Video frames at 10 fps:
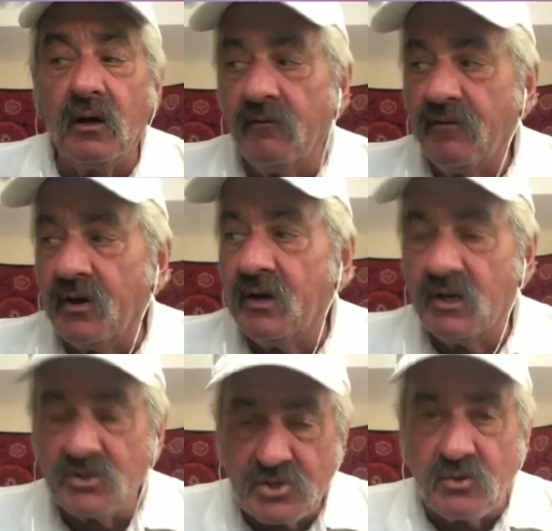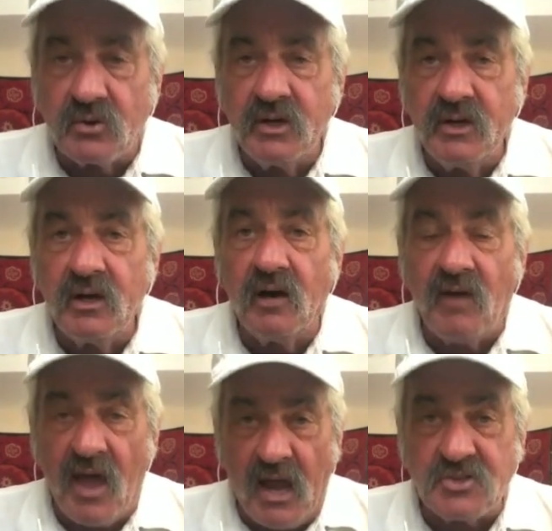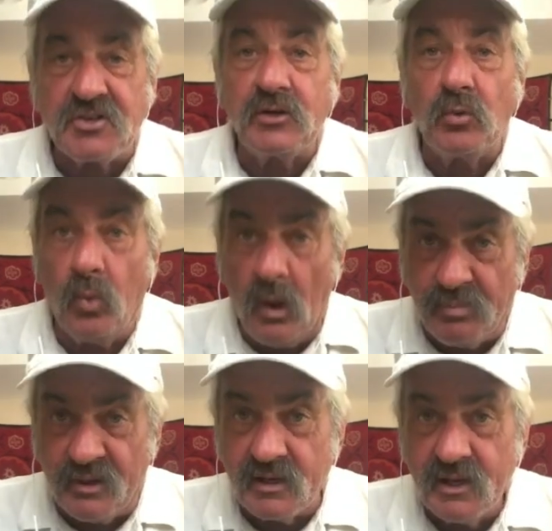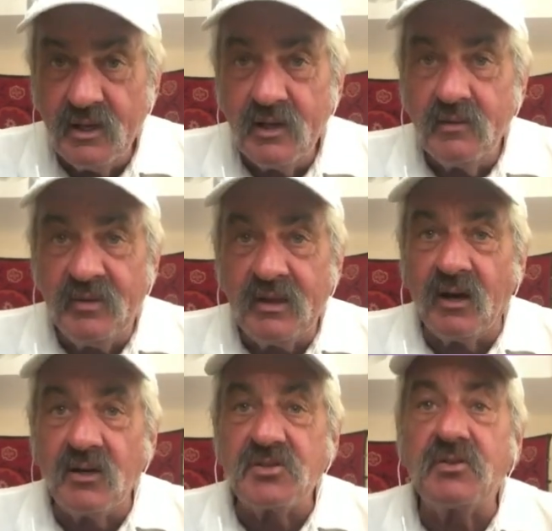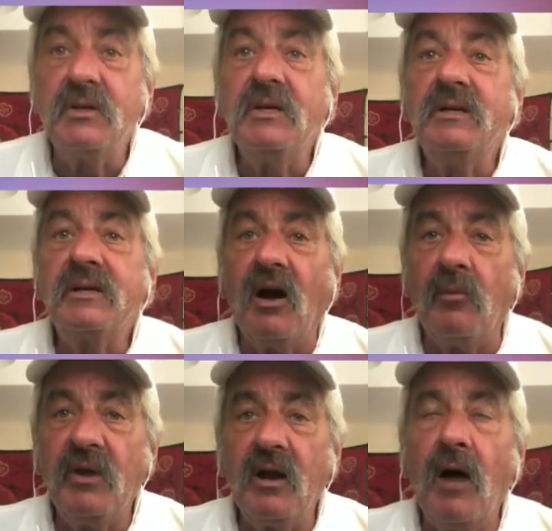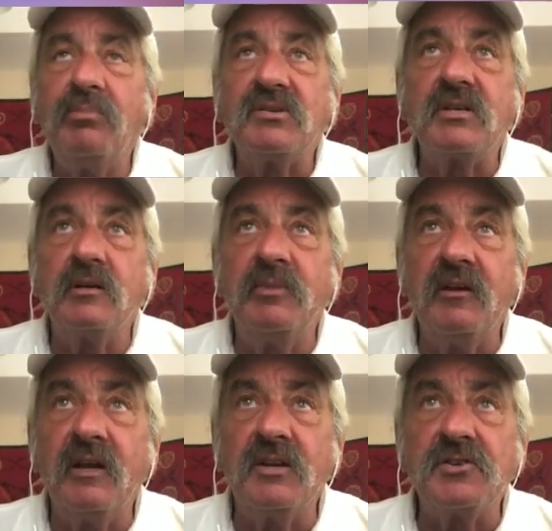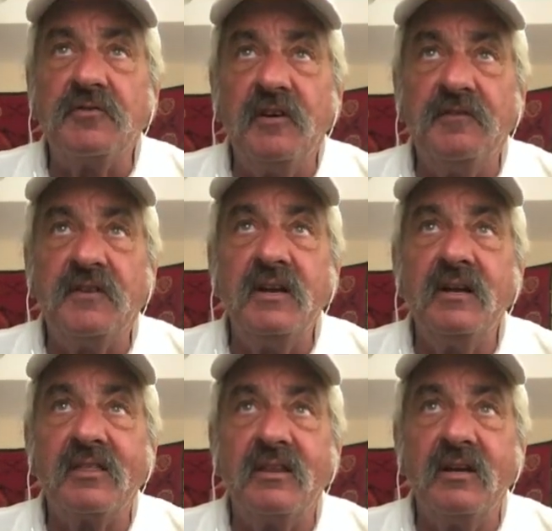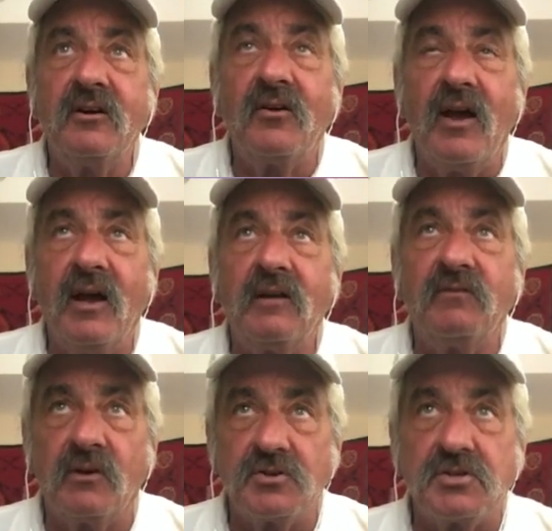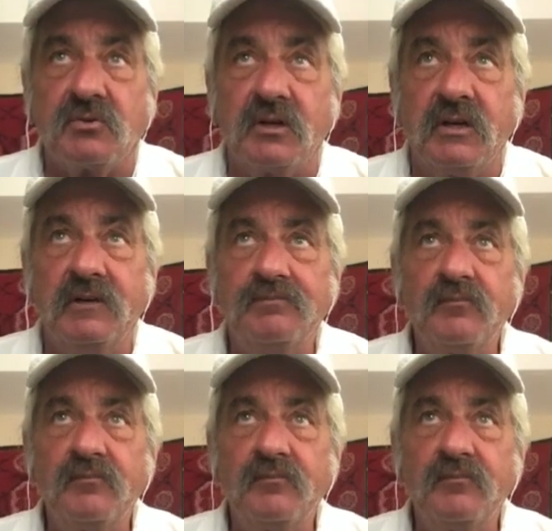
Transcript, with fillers: of the history of Ashley Whippet. Okay. Because coming up, it's going to be his 50th year anniversary.